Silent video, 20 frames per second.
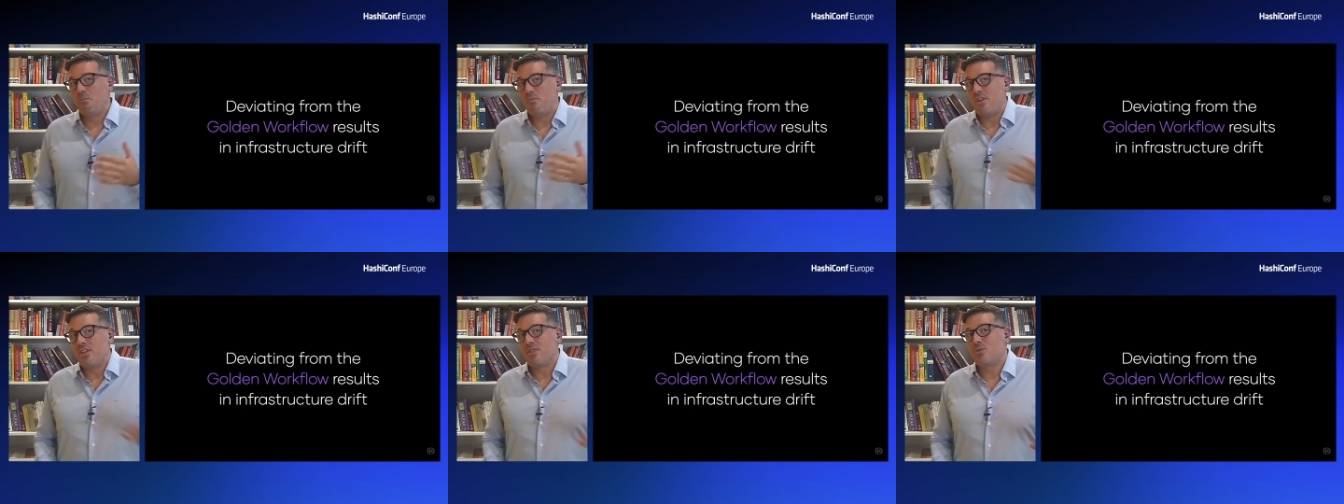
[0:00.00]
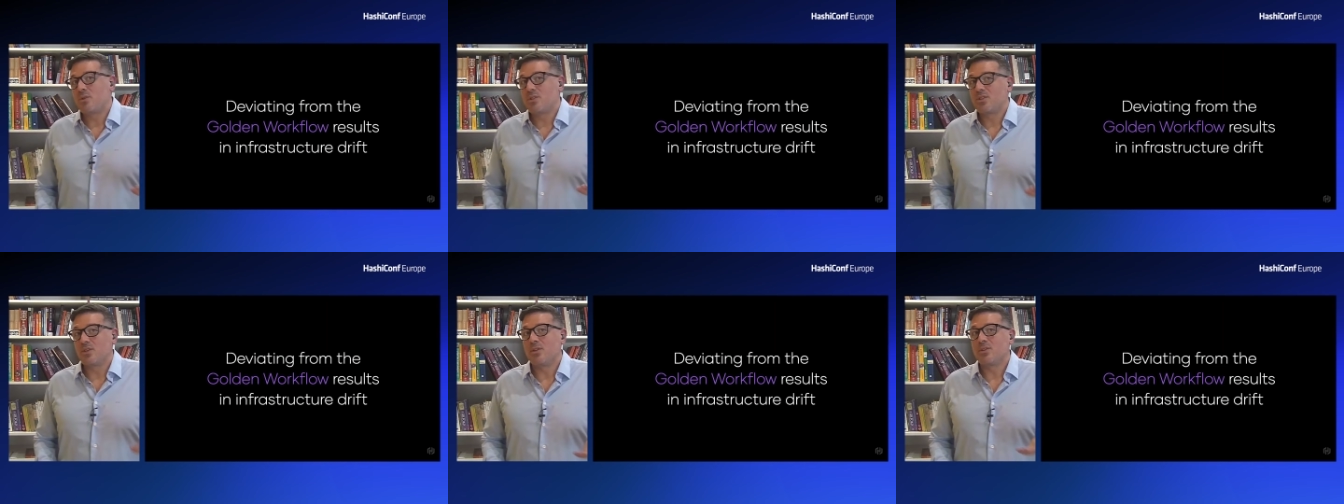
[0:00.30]

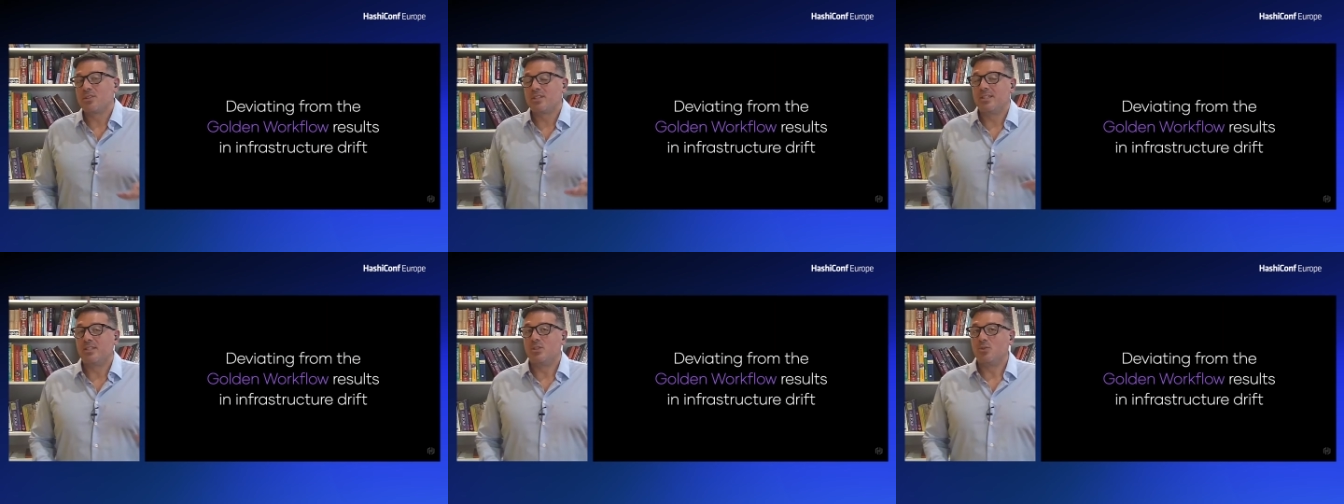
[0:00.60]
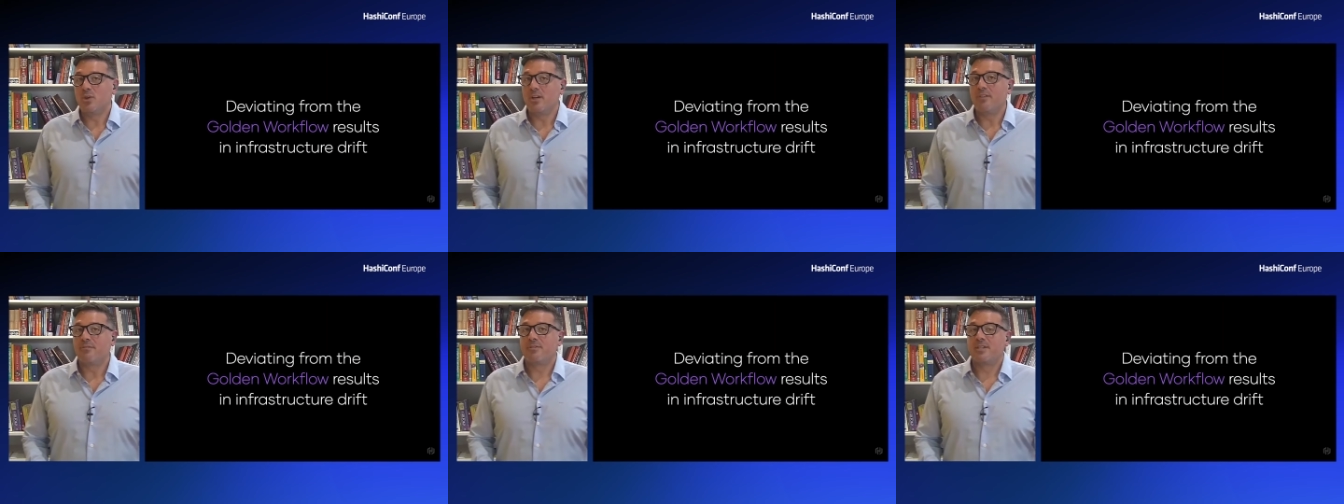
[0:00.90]
this results in
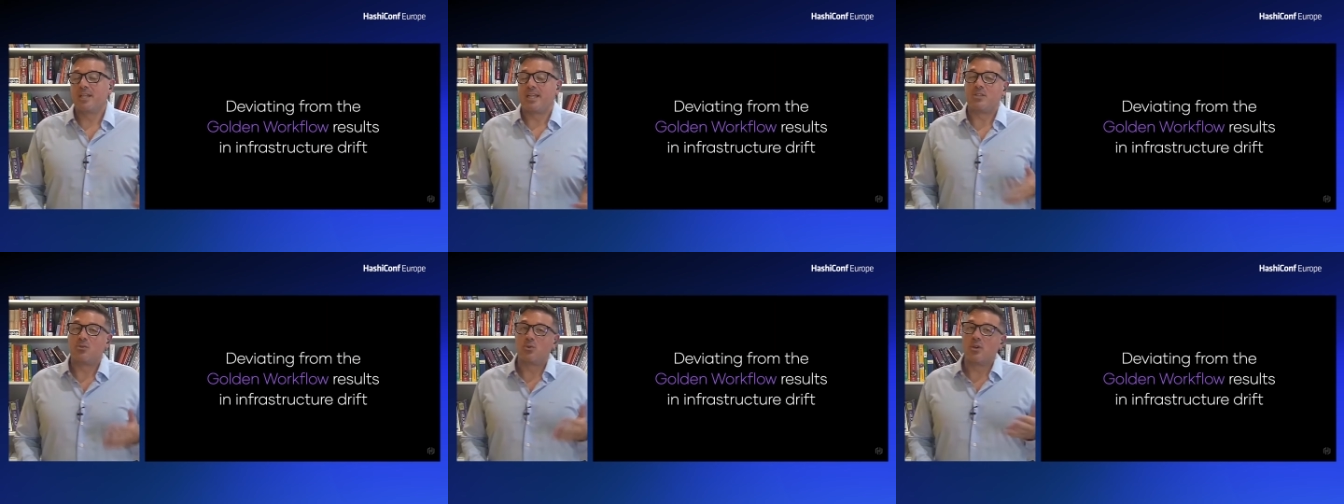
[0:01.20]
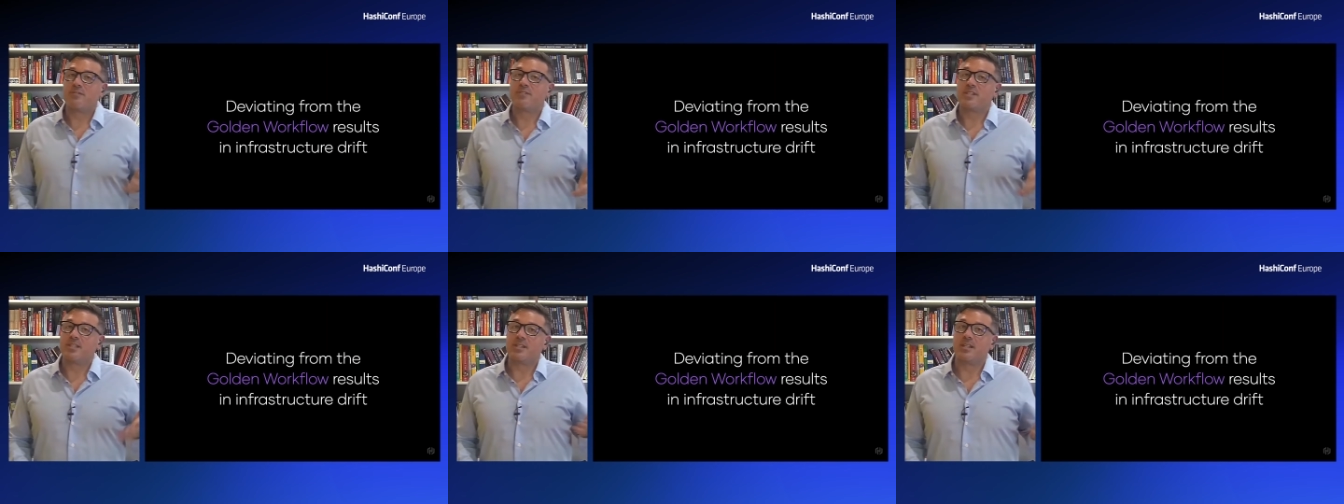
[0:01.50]
drift, and
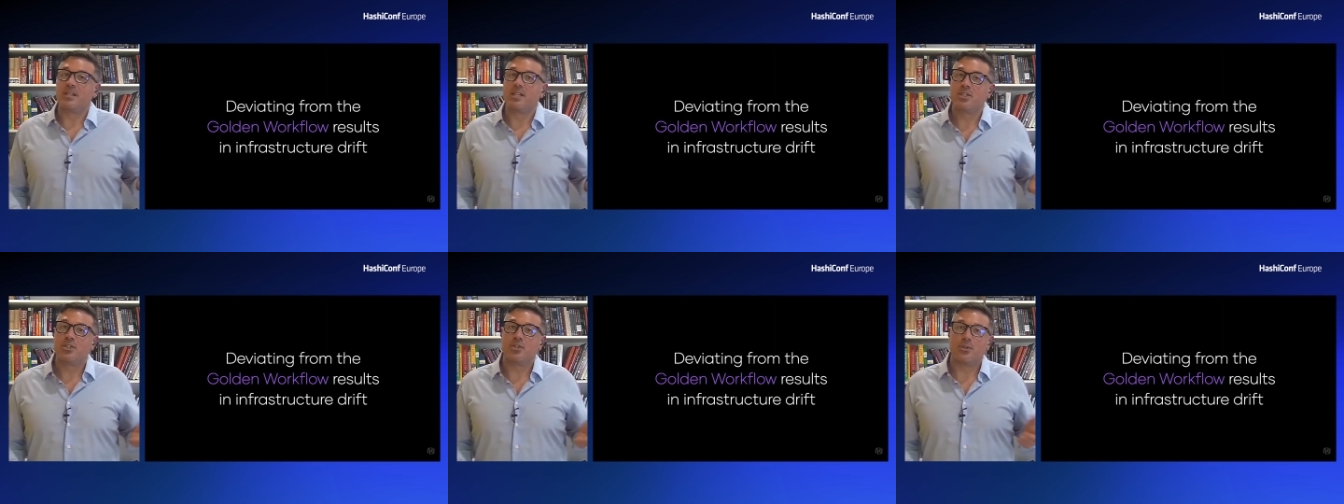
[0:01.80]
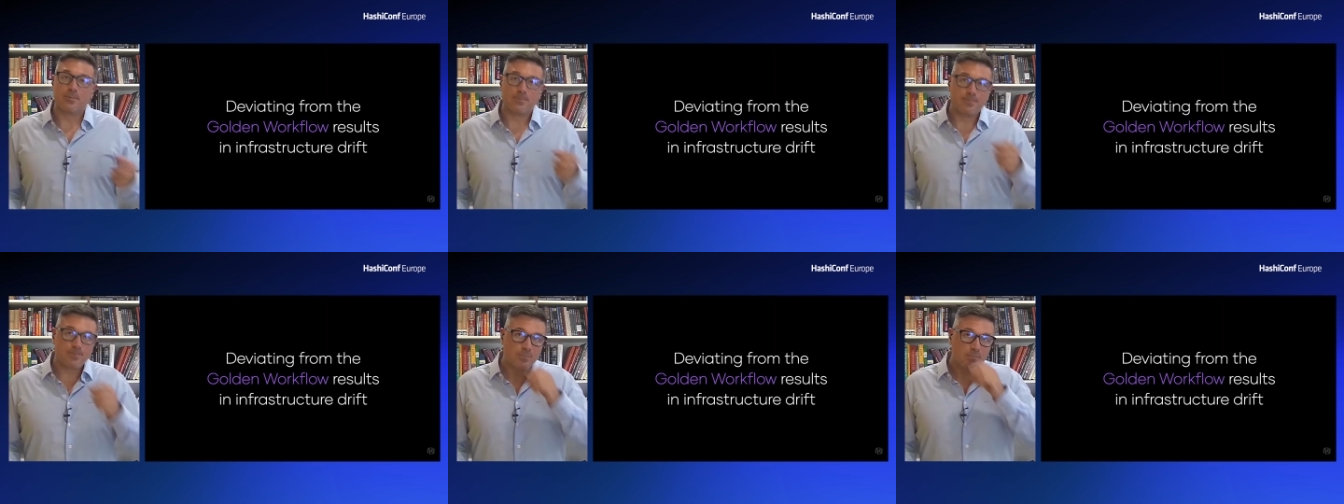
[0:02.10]
drift is an
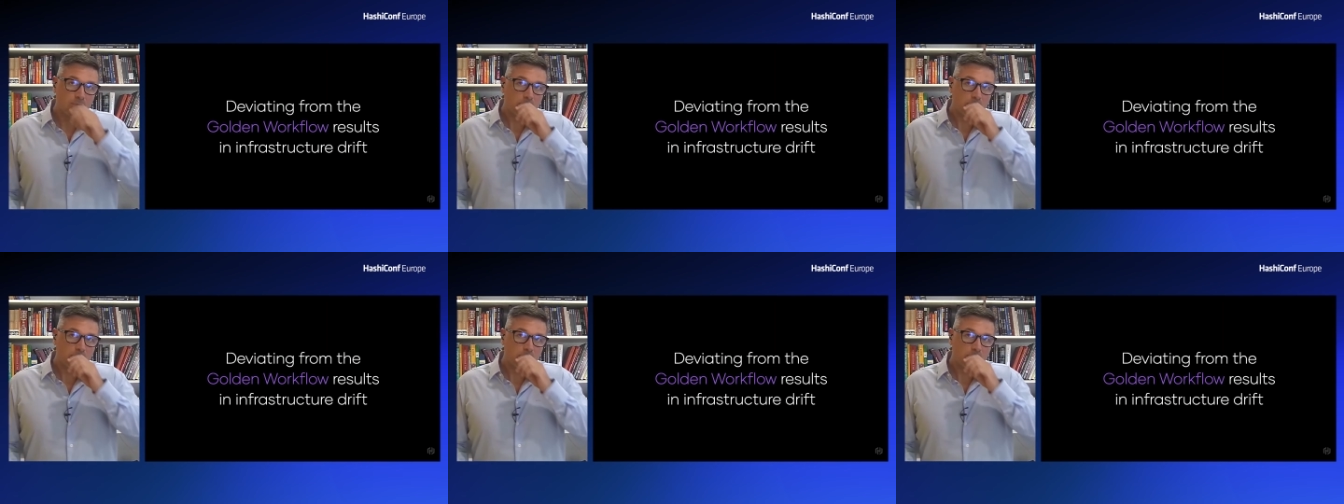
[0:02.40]
issue.